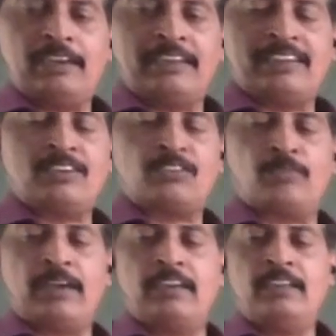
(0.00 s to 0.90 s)
in its
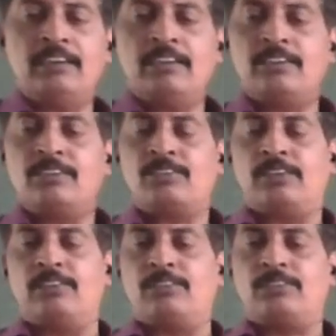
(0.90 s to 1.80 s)
wider
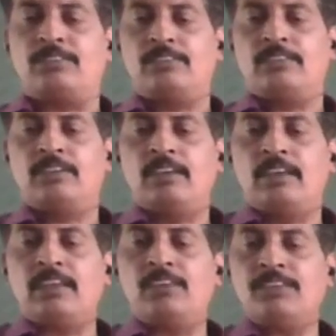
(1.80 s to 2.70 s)
sense.
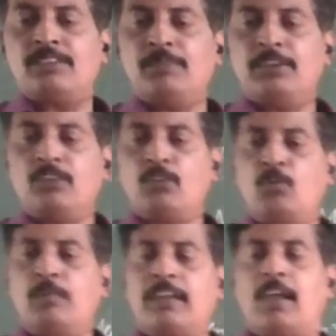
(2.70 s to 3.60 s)
Investment in
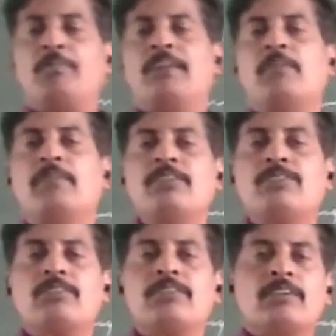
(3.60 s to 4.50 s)
human capital
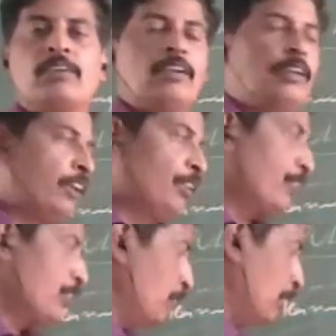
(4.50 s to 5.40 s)
means
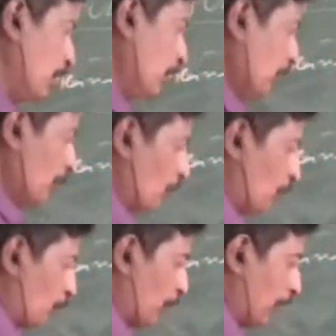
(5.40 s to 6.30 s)
investment in
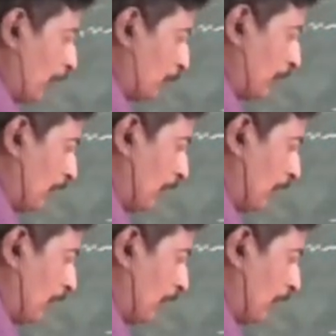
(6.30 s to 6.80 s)
human capital.